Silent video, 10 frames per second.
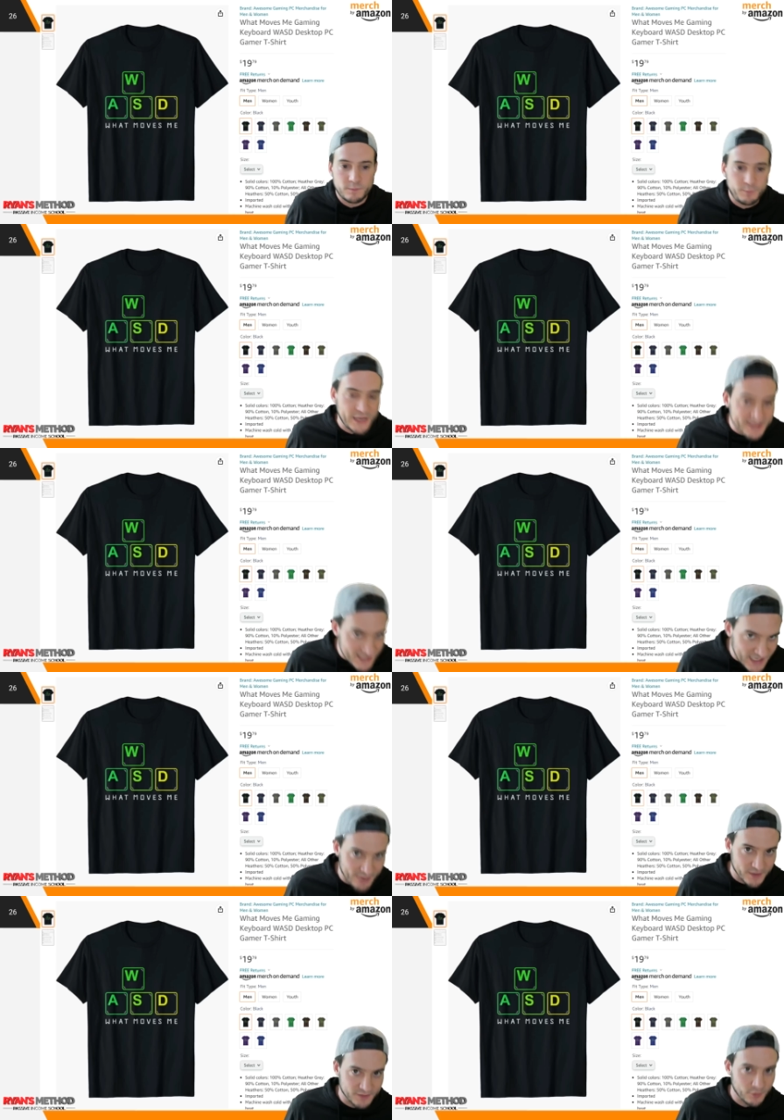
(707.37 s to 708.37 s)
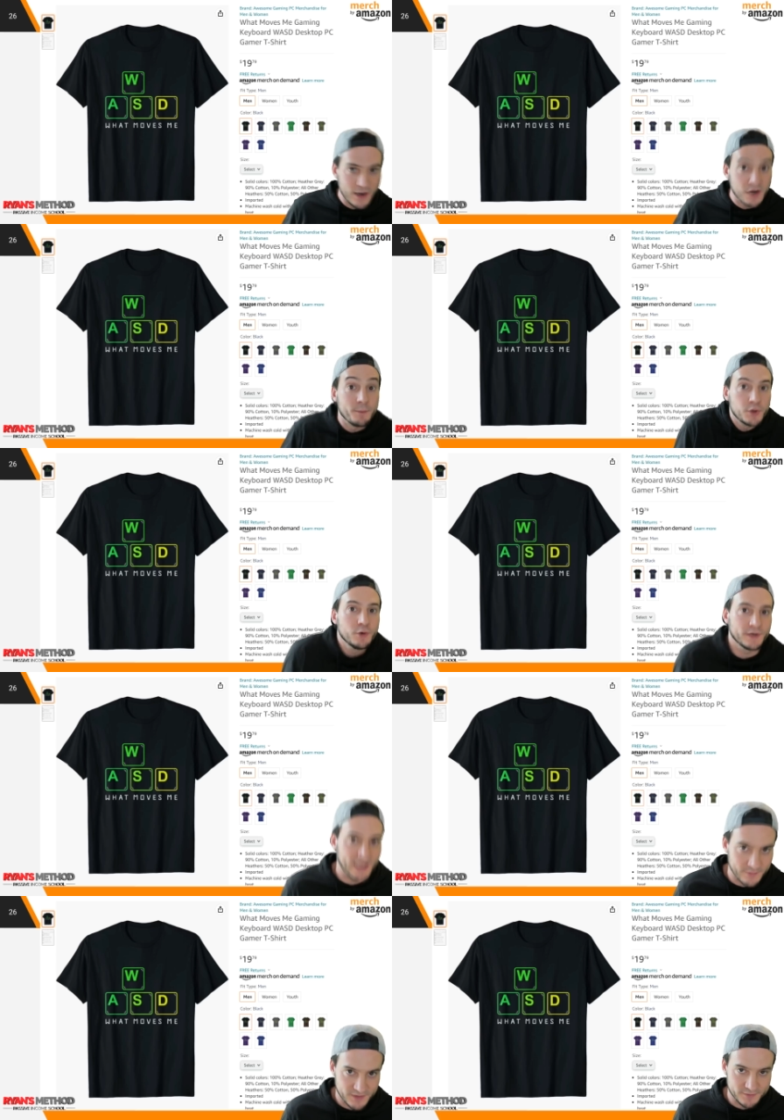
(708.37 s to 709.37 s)
PC gamers? What about computer
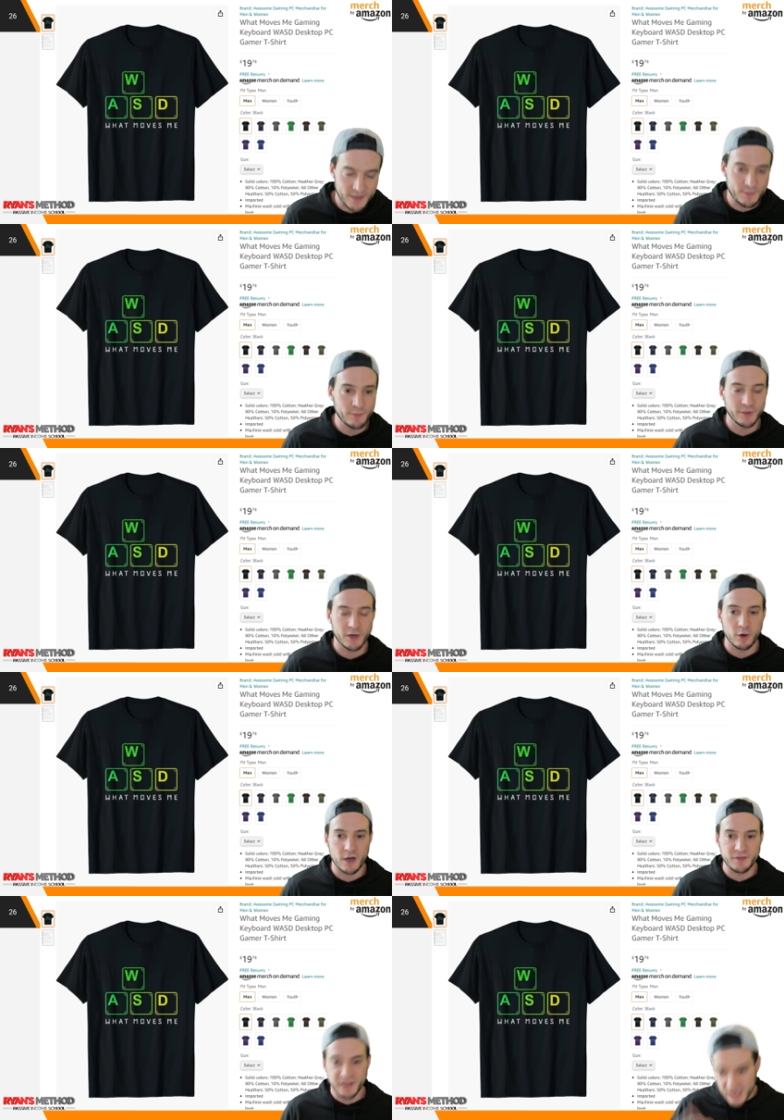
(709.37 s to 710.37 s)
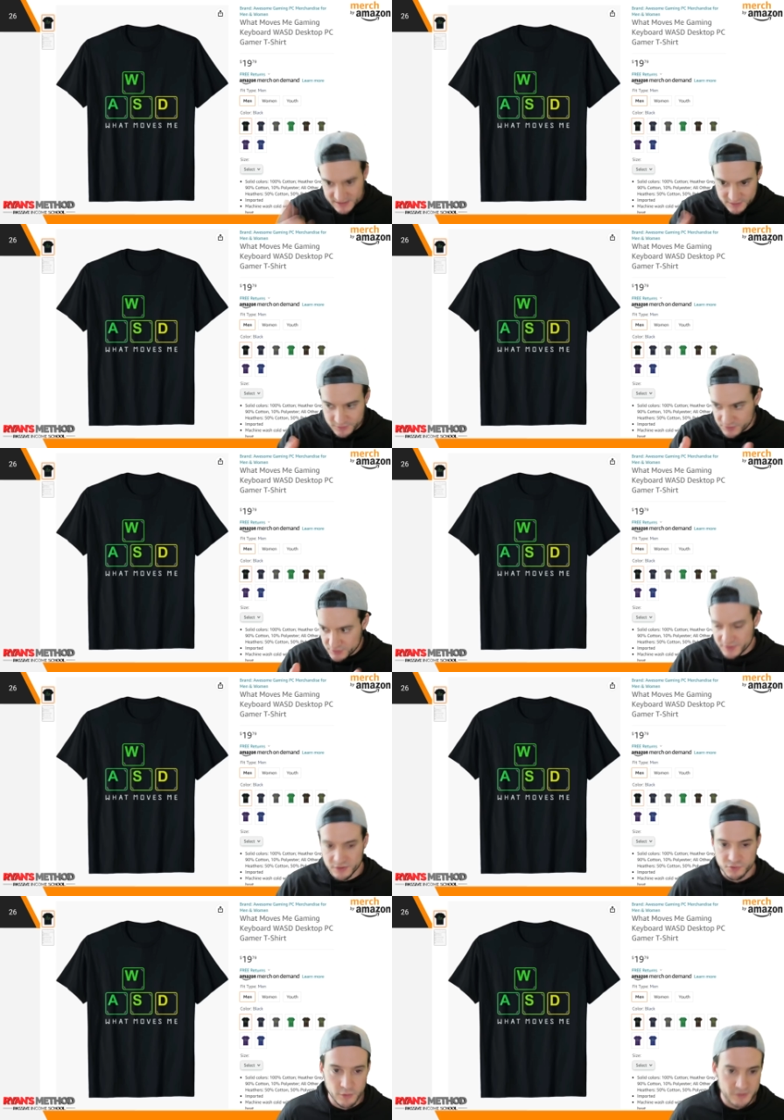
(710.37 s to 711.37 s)
gamers, right? People that aren't on the consoles using the
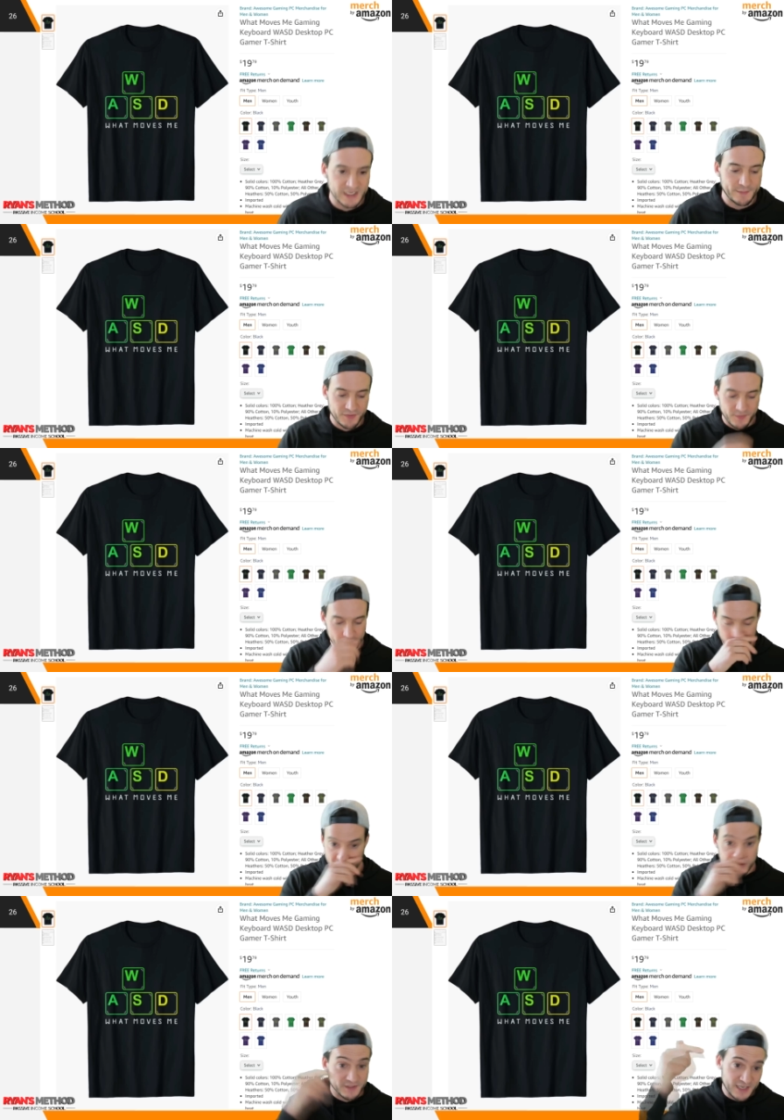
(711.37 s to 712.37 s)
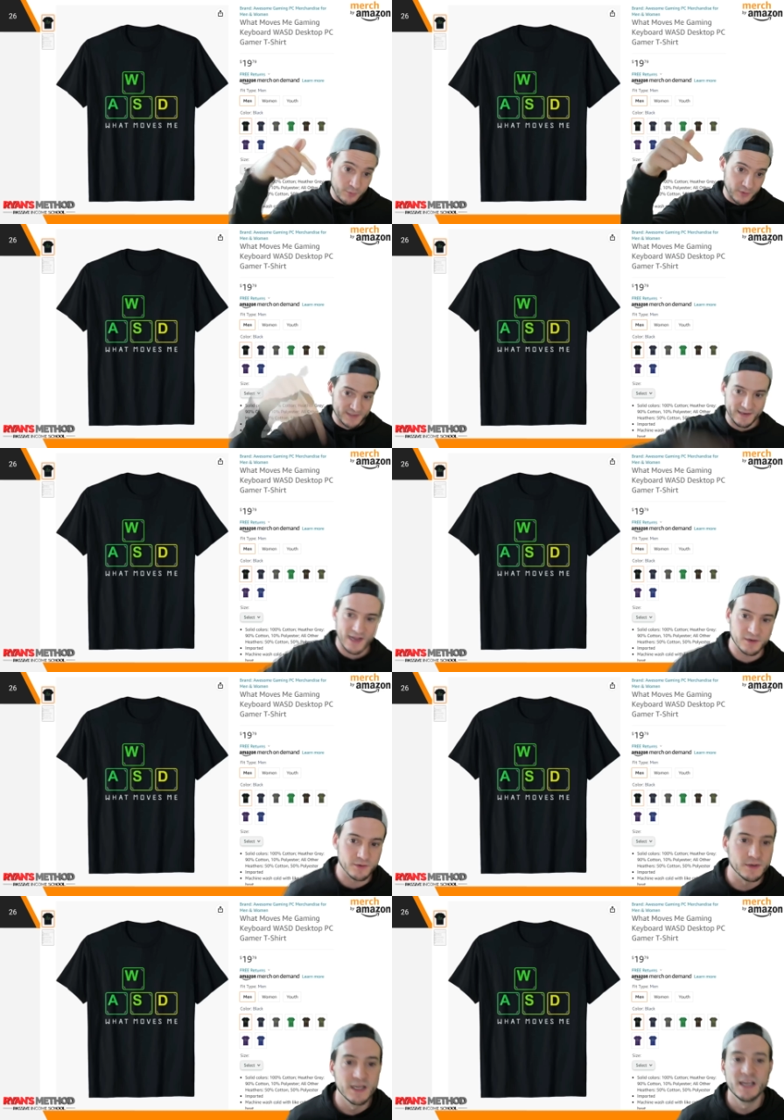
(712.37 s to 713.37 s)
controllers. How about the people that use keyboards like I do?